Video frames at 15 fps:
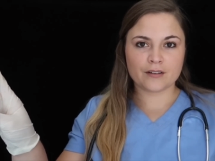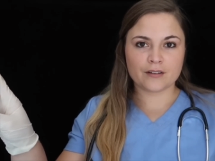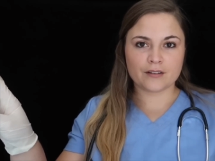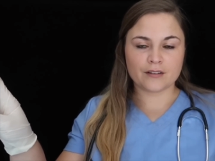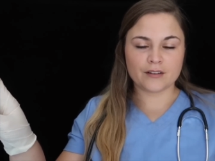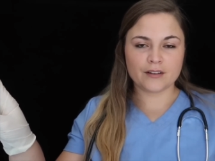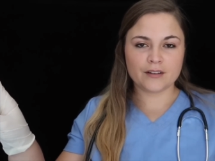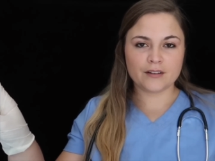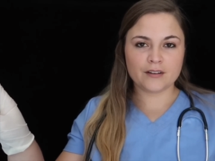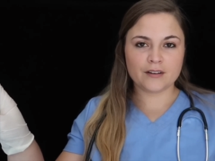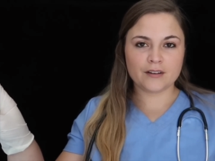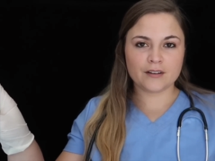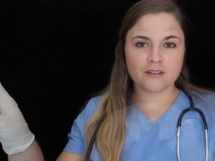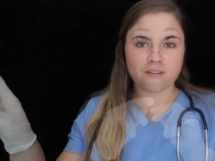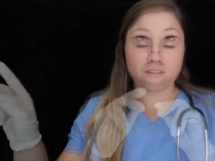Good.
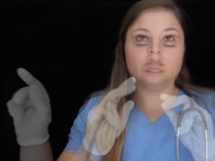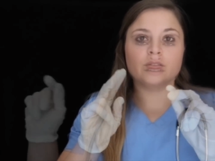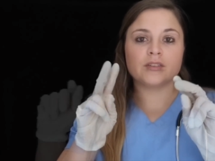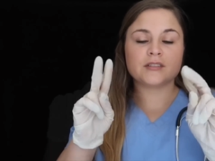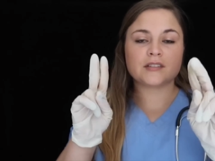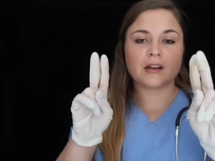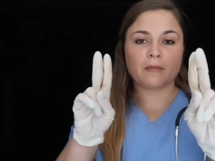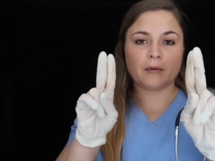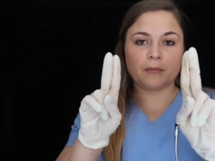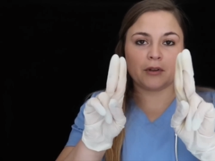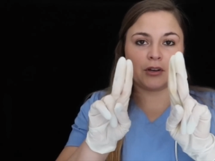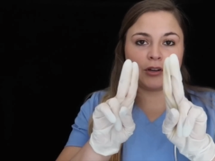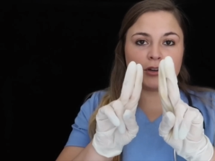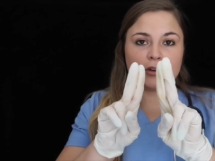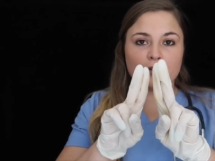So this time I'm
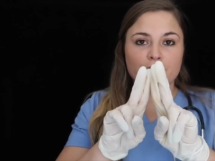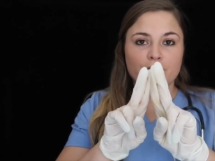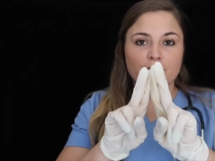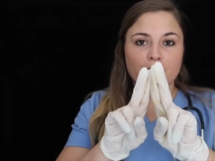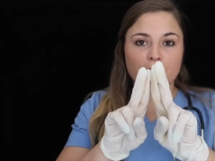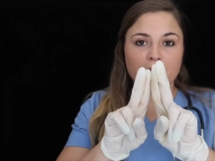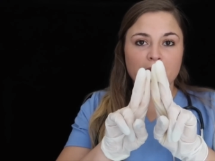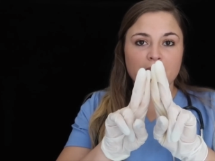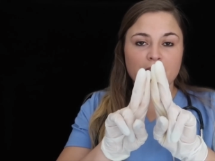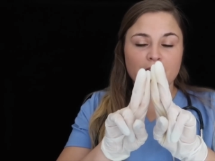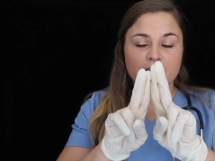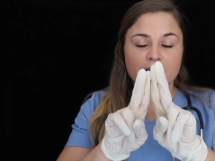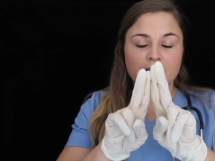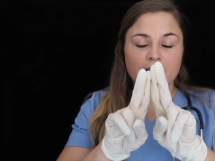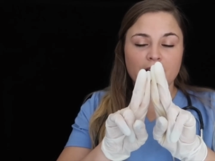going to go from
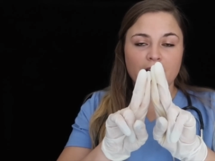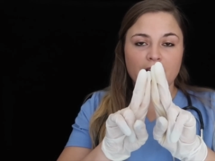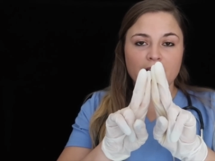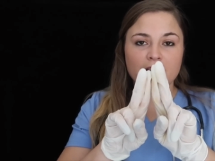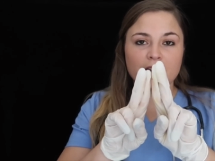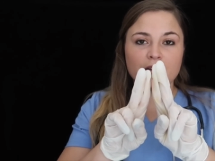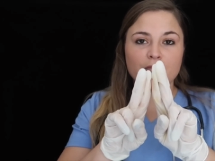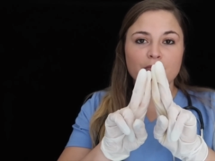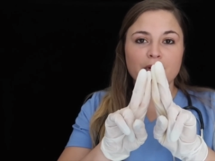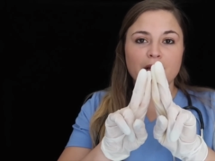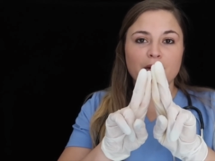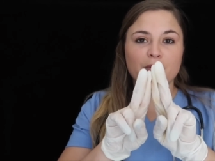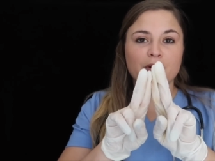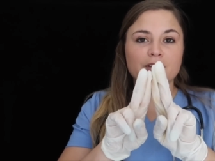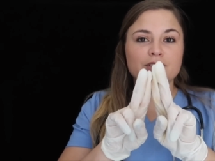here again, but
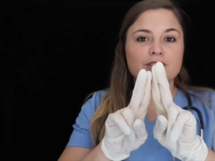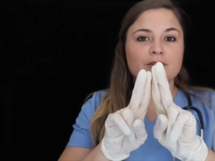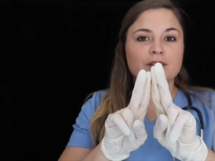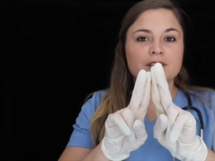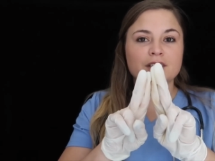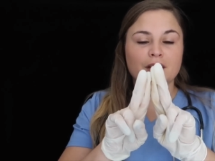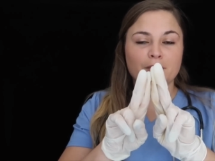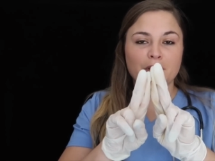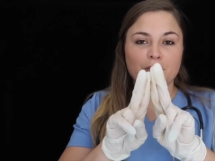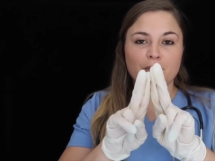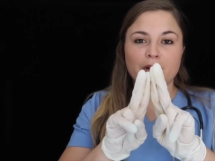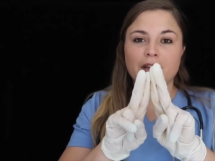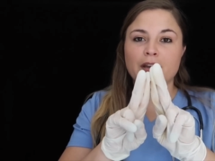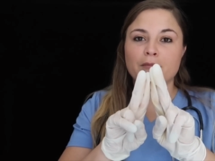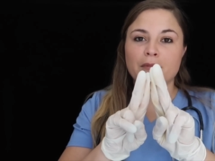I want you to tell me
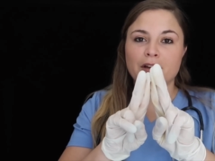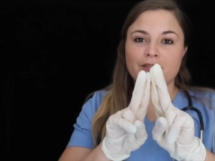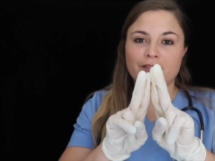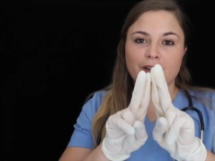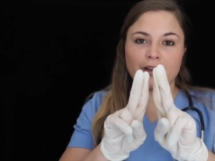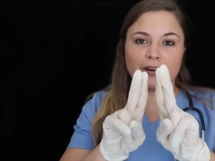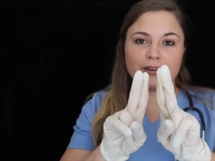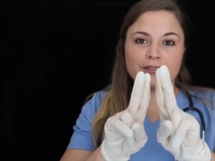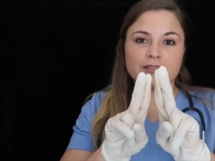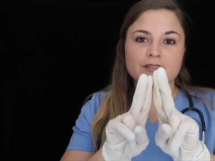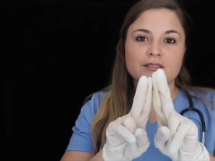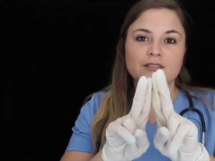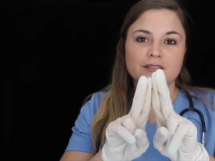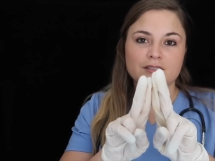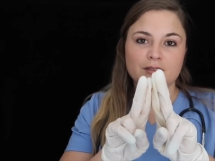when my fingers
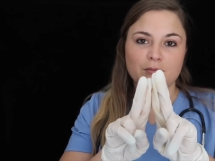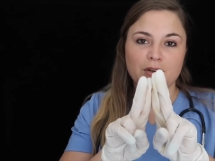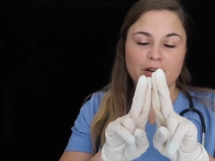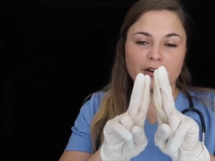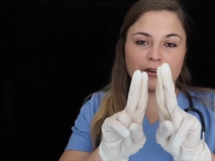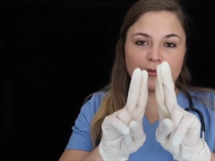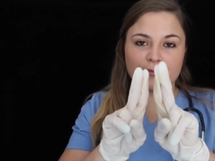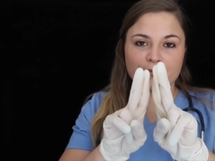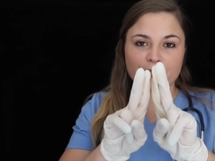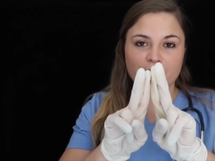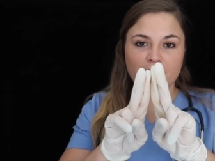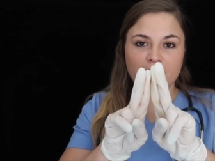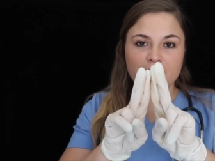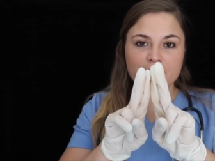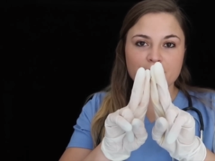disappear.
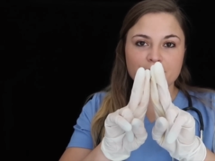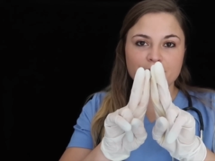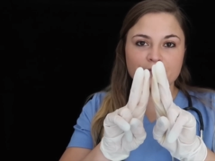Ready?